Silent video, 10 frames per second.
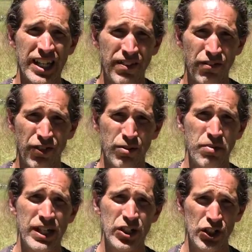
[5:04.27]

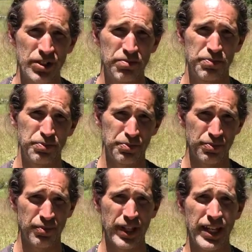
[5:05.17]
inflammation.
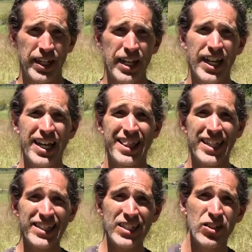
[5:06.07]
Okay?
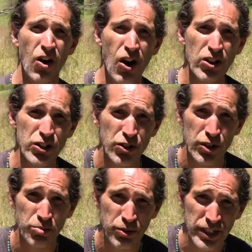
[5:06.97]
This is also
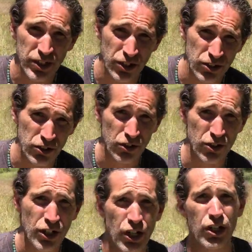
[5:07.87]
the
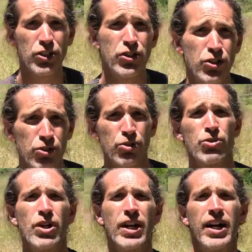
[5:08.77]
precursor
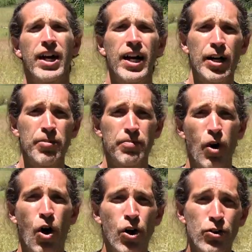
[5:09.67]
to
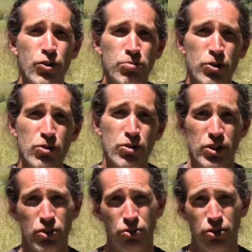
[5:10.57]
autoimmune
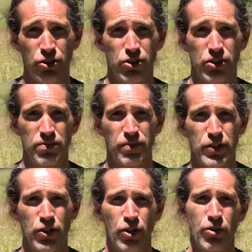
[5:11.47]
disorders.
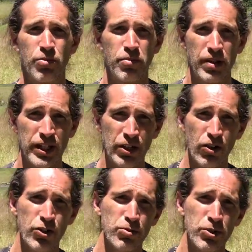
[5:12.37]
So many
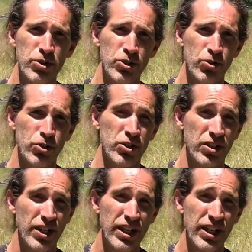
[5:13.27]
autoimmune disorders